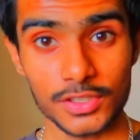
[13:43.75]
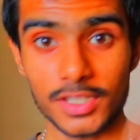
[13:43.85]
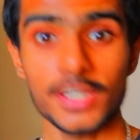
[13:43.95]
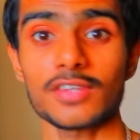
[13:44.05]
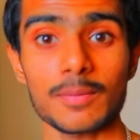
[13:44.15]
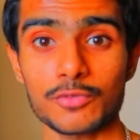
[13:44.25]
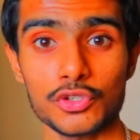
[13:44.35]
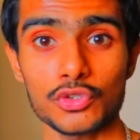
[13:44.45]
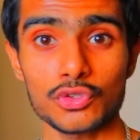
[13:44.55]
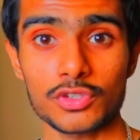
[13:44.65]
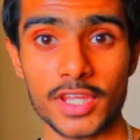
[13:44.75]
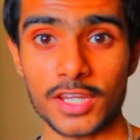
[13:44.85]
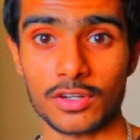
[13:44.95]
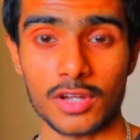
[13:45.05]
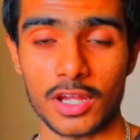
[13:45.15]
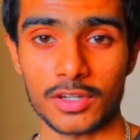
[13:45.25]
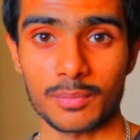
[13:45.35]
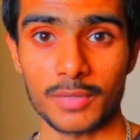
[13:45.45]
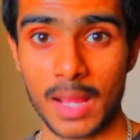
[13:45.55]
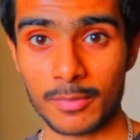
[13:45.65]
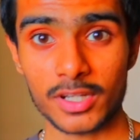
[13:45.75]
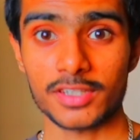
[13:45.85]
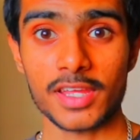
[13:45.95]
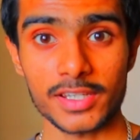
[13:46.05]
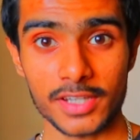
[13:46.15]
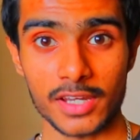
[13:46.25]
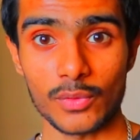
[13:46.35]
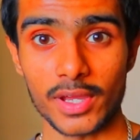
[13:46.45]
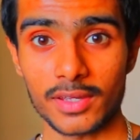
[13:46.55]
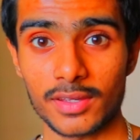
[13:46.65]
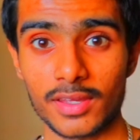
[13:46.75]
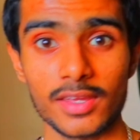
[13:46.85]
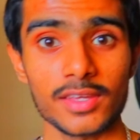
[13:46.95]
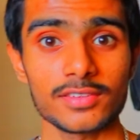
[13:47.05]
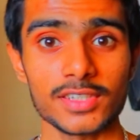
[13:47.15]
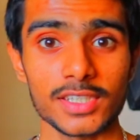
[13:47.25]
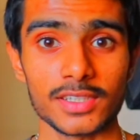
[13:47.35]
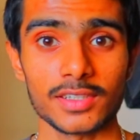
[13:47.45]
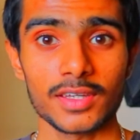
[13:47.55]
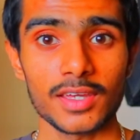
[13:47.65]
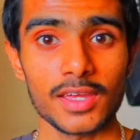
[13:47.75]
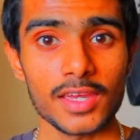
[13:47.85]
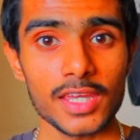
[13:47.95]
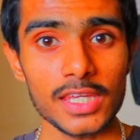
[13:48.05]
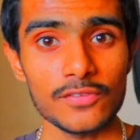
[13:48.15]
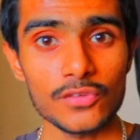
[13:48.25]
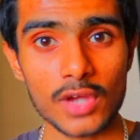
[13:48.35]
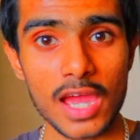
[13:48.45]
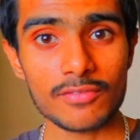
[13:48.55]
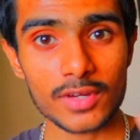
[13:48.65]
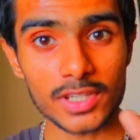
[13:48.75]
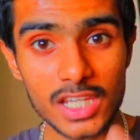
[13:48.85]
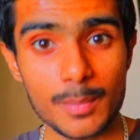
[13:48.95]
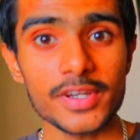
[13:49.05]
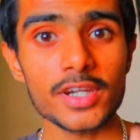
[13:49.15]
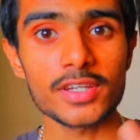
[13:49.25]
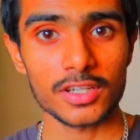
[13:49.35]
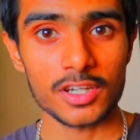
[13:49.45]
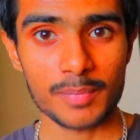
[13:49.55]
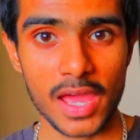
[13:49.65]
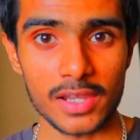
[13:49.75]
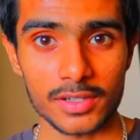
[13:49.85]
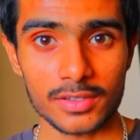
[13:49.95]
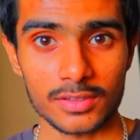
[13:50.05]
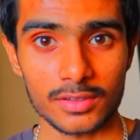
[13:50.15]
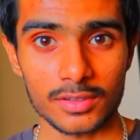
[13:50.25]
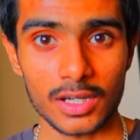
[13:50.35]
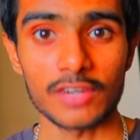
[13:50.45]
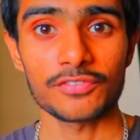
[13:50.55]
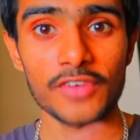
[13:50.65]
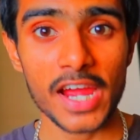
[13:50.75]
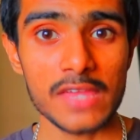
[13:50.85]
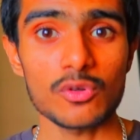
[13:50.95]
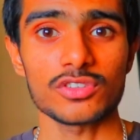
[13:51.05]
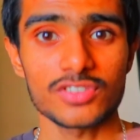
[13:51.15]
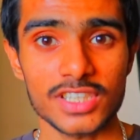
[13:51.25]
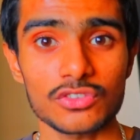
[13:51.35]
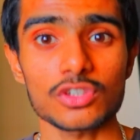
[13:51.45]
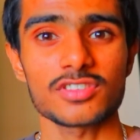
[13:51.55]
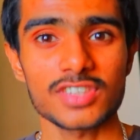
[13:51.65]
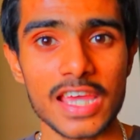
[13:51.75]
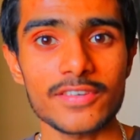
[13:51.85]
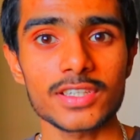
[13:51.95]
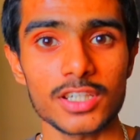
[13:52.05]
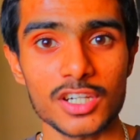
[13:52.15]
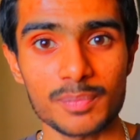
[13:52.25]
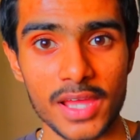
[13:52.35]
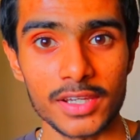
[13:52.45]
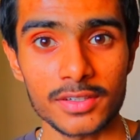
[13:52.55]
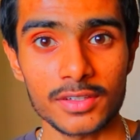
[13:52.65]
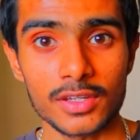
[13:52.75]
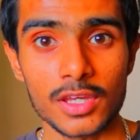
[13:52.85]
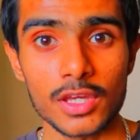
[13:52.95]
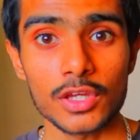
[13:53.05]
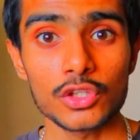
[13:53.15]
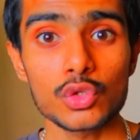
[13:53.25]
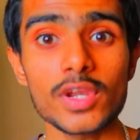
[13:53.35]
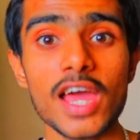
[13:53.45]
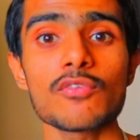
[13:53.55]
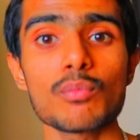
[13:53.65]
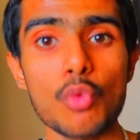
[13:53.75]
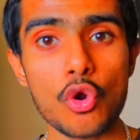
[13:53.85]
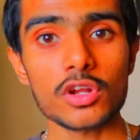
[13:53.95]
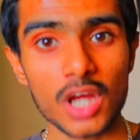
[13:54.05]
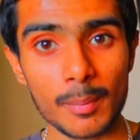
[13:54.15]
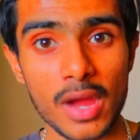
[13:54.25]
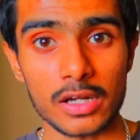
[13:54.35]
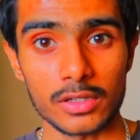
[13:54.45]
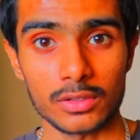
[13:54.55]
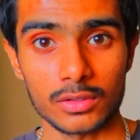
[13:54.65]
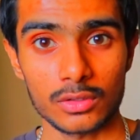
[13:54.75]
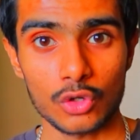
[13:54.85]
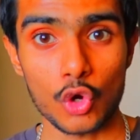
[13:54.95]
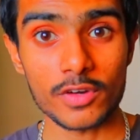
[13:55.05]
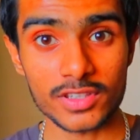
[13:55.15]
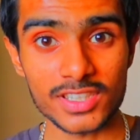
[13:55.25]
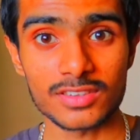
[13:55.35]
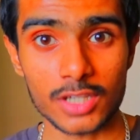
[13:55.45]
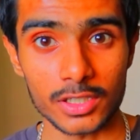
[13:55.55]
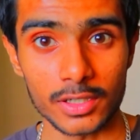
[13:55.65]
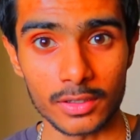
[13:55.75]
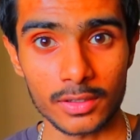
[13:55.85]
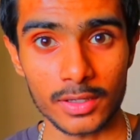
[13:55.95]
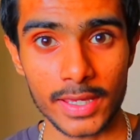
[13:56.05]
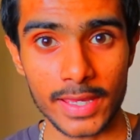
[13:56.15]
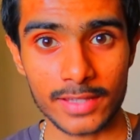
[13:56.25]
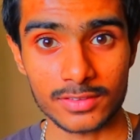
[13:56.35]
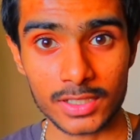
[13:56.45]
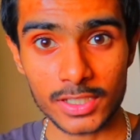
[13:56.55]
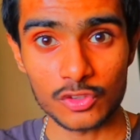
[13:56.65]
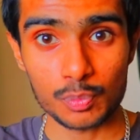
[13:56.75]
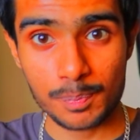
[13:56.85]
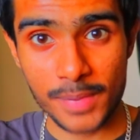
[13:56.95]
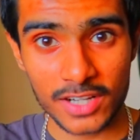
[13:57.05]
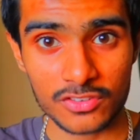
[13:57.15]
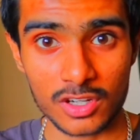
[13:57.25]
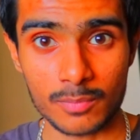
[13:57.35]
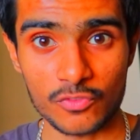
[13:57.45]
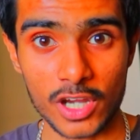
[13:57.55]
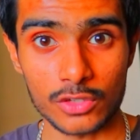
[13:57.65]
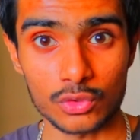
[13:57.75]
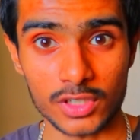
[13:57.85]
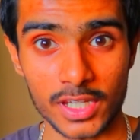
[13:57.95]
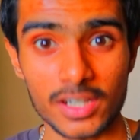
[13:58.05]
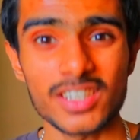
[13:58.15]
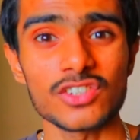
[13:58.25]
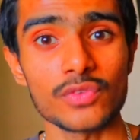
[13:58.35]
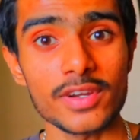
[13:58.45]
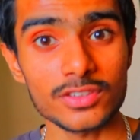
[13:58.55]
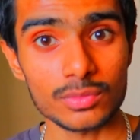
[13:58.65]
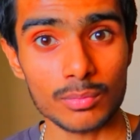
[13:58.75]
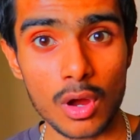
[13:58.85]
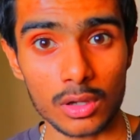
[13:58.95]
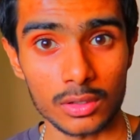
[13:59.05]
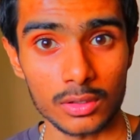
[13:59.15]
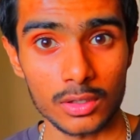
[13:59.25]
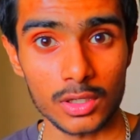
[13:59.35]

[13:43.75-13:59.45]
It's up to you, you take it or not, but I'm gonna tell it anyway. See, if you have limited color palette, a 5 or 6 or 7 color palette, you will have more command over these color, as the spectrum we are using here is very small.